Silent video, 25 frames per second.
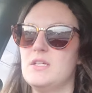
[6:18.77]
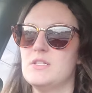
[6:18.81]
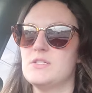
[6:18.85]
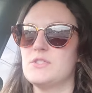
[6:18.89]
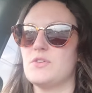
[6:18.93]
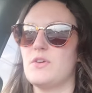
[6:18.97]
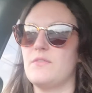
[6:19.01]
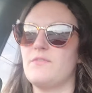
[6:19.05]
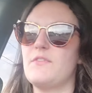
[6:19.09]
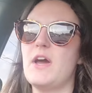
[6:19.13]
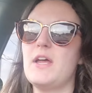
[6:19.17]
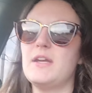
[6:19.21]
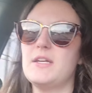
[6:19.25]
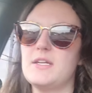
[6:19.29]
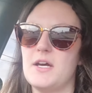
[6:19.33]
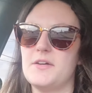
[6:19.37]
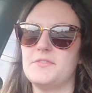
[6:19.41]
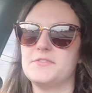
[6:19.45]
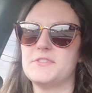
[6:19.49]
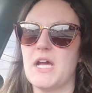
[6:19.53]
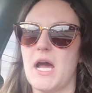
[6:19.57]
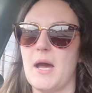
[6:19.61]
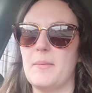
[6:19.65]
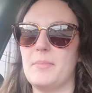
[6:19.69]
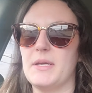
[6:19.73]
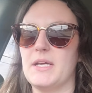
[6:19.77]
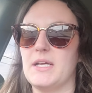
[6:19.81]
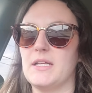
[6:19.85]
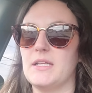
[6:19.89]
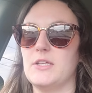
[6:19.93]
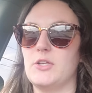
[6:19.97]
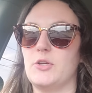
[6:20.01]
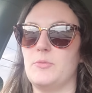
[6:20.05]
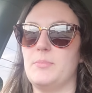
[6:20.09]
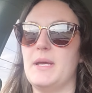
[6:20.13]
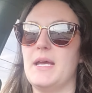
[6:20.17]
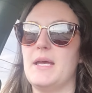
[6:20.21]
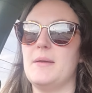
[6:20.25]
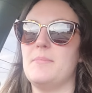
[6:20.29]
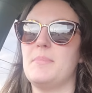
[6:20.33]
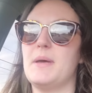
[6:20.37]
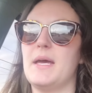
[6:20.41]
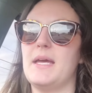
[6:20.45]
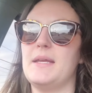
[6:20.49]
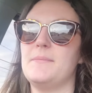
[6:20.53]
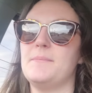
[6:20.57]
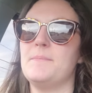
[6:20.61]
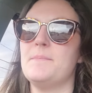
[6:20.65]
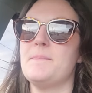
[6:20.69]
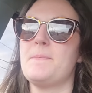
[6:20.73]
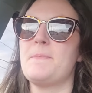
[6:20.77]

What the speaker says: So I've gotten off topic a little bit, but